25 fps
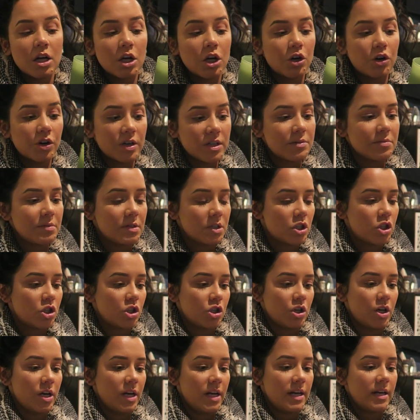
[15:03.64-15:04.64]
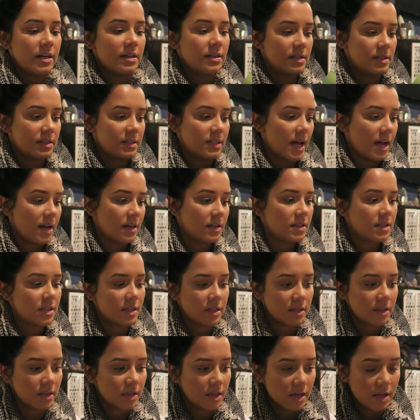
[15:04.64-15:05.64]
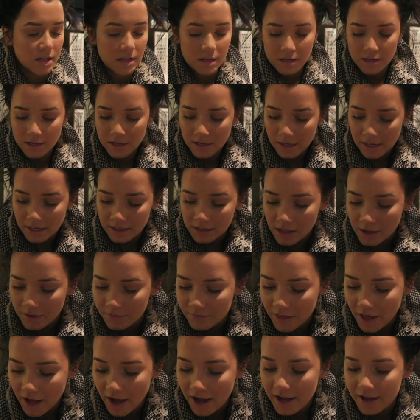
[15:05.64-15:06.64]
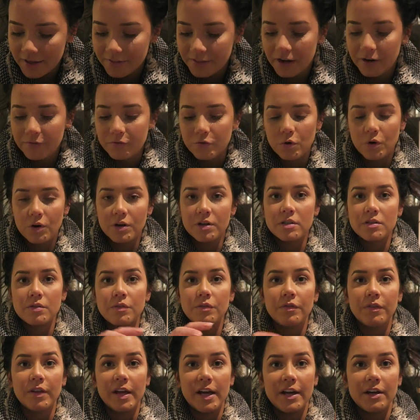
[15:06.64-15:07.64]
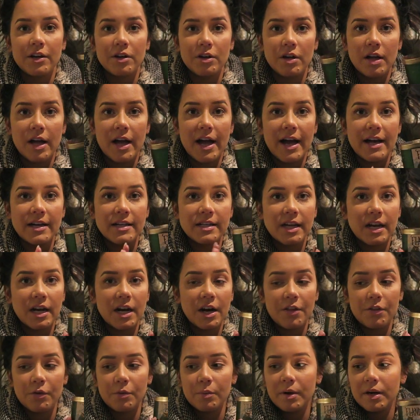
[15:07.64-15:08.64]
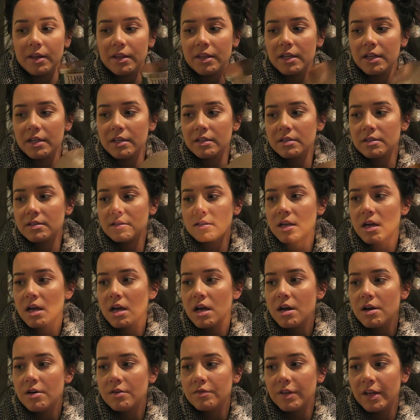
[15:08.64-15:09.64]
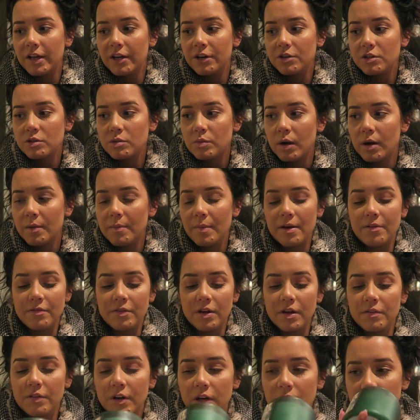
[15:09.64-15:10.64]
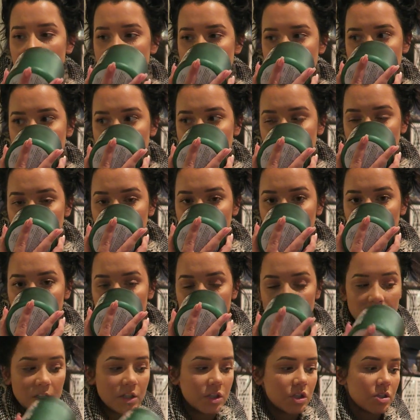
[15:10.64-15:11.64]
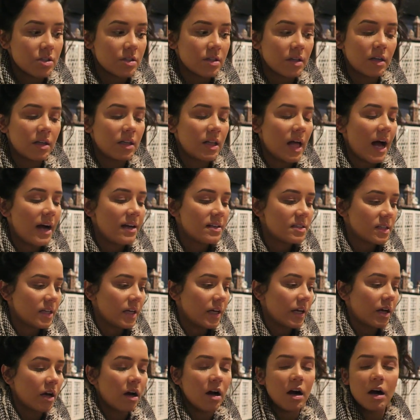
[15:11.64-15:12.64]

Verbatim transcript: Christmas tree scent. I love that. And then of course flannel. I had to get another one of these. Flannel is one of my favorites. It's just a classic.